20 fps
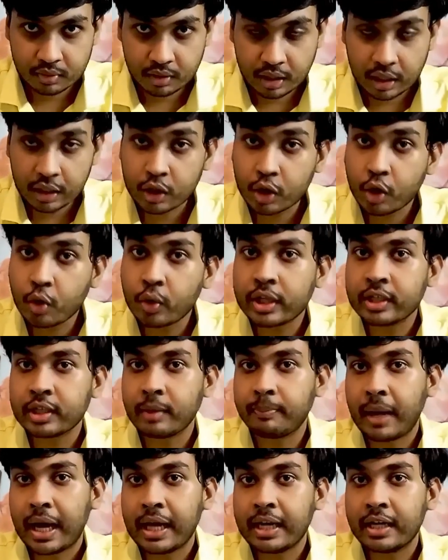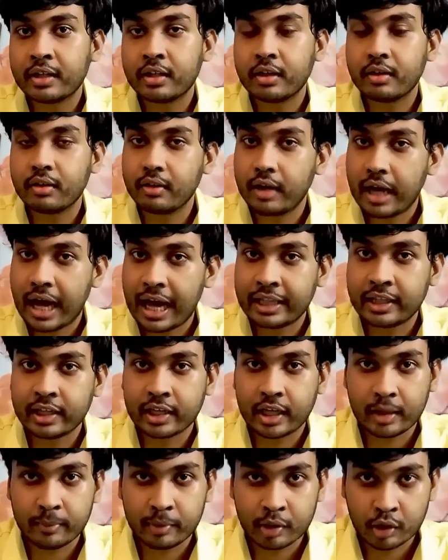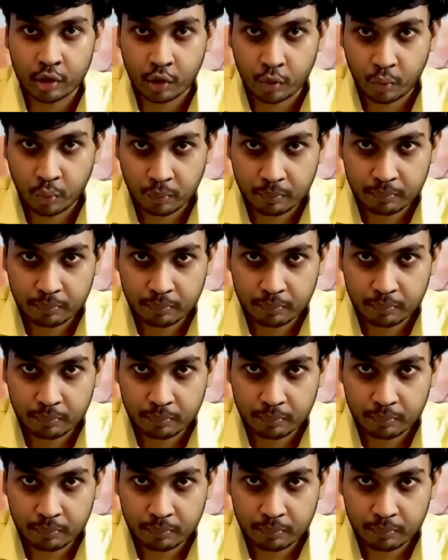including the pilot and the cabin crew.